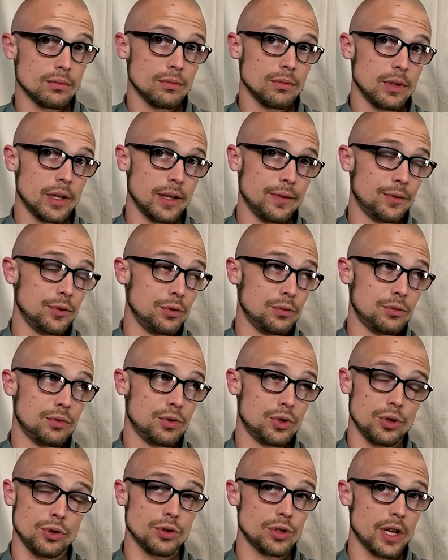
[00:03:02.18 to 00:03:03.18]
if you
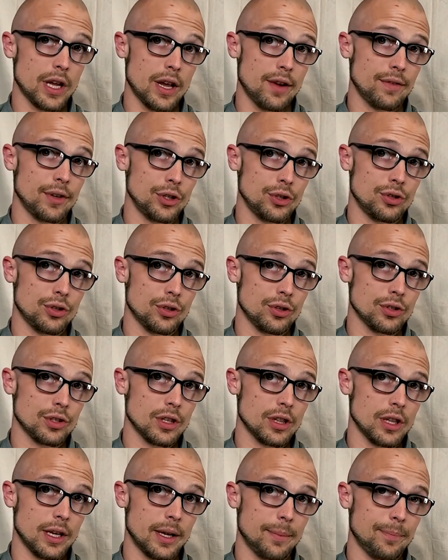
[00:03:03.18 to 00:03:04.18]
choose to have an insurance
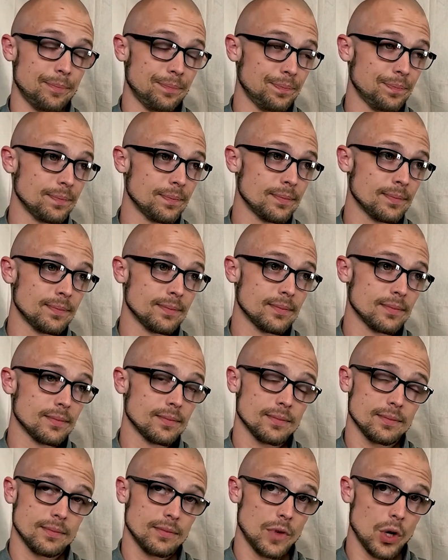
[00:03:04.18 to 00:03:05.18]
claim.
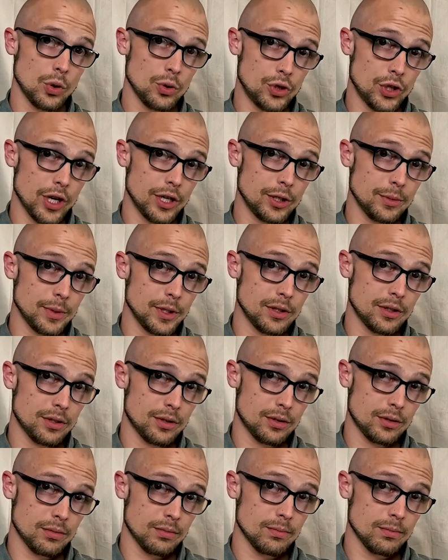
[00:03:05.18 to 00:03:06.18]
No
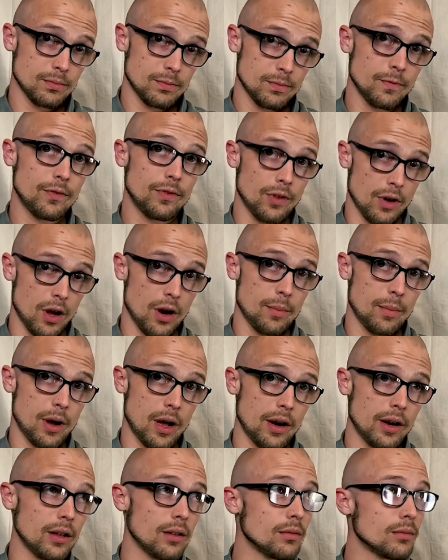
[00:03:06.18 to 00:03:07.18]
judgments. Thought about
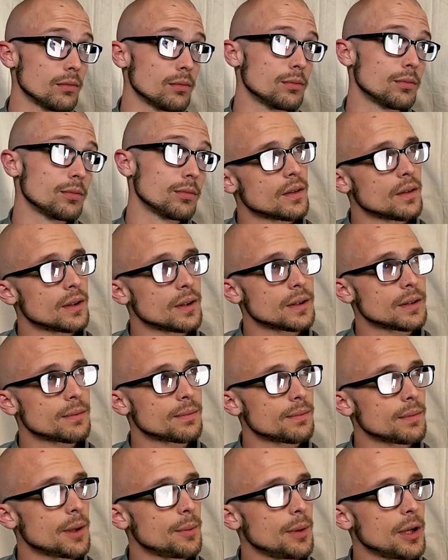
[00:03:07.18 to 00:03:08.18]
it.
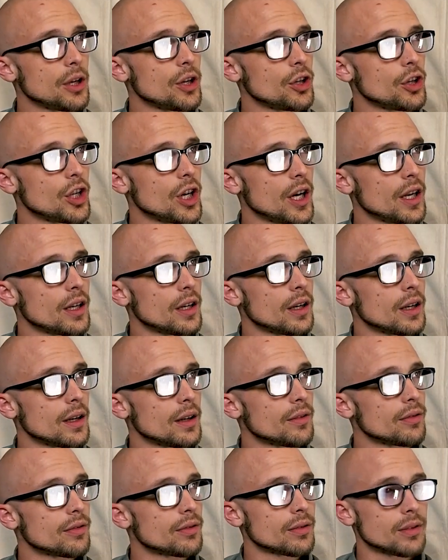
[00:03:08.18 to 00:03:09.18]
It'd be a good gutting
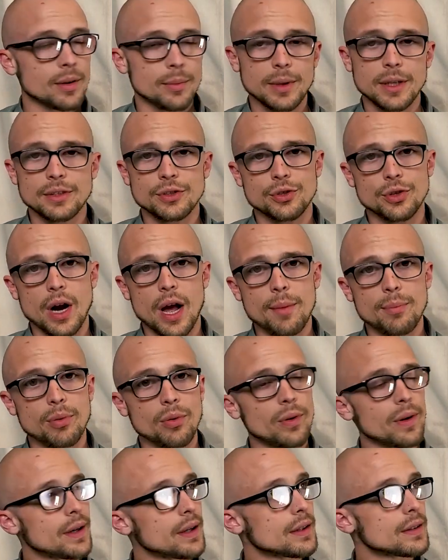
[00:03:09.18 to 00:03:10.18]
knife. I mean, it's drop
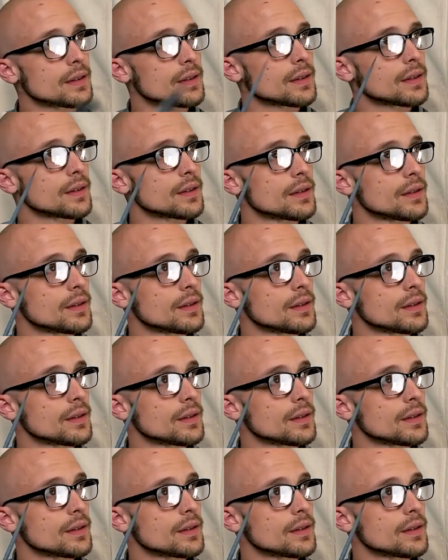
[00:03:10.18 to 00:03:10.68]
point. It's